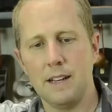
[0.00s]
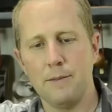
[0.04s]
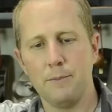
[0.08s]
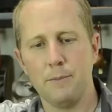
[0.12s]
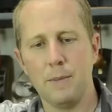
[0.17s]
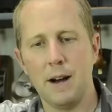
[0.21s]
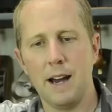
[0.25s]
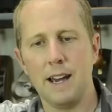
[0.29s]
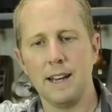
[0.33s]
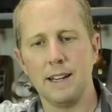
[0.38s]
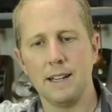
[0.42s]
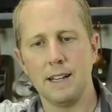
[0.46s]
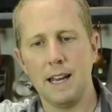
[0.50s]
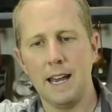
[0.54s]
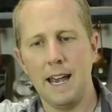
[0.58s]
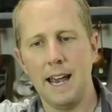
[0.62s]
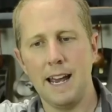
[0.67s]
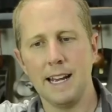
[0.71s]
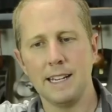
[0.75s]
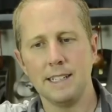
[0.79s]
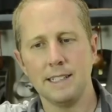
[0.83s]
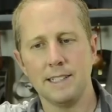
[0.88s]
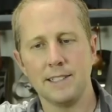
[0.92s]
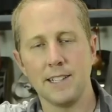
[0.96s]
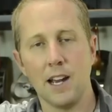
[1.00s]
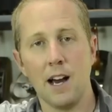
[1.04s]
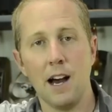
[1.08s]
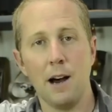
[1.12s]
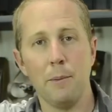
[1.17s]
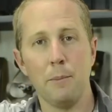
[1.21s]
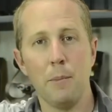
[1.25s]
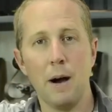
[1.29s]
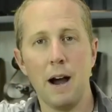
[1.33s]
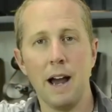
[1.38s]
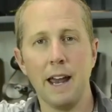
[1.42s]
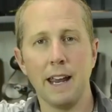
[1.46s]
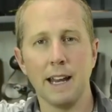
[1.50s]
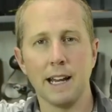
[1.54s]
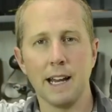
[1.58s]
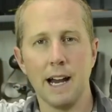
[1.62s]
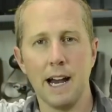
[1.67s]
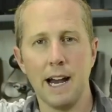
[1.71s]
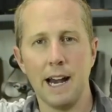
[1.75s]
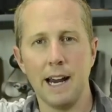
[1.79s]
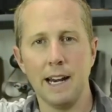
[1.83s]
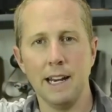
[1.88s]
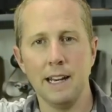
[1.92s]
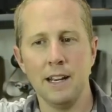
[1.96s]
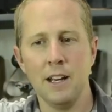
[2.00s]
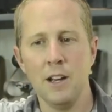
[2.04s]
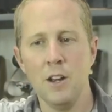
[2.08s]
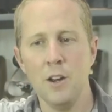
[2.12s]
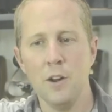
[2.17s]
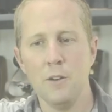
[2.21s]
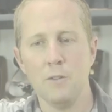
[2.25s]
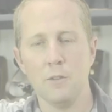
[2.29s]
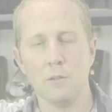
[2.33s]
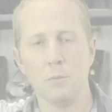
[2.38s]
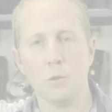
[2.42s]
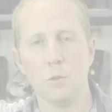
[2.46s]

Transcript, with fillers: my handsaw buying guide for